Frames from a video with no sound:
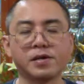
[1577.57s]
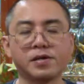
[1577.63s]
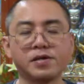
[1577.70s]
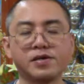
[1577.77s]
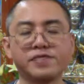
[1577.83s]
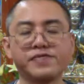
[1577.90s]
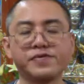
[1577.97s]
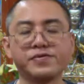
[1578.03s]

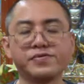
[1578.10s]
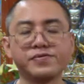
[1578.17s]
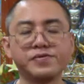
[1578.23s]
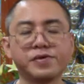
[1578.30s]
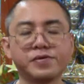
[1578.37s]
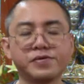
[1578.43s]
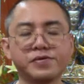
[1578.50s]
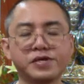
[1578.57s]
If we do
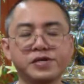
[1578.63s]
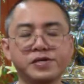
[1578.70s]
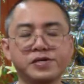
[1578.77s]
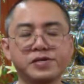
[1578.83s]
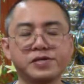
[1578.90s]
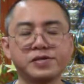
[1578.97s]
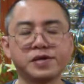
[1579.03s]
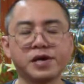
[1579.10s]

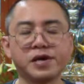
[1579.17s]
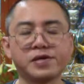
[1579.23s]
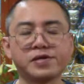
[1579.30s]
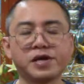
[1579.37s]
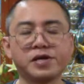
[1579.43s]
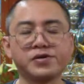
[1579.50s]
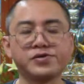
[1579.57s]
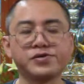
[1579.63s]
notice that
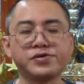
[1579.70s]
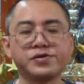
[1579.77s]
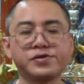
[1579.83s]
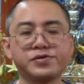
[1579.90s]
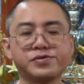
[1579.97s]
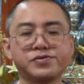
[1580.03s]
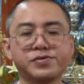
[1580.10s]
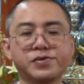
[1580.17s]
attention
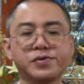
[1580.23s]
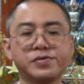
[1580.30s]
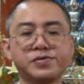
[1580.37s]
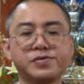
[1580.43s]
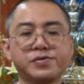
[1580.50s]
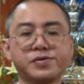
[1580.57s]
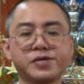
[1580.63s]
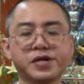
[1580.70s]
is drawn
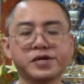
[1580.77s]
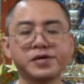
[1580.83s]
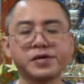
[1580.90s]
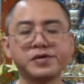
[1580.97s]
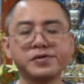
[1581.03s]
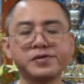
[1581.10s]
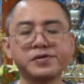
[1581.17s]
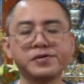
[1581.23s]
to
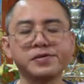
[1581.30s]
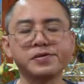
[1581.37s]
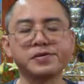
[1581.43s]
thinking,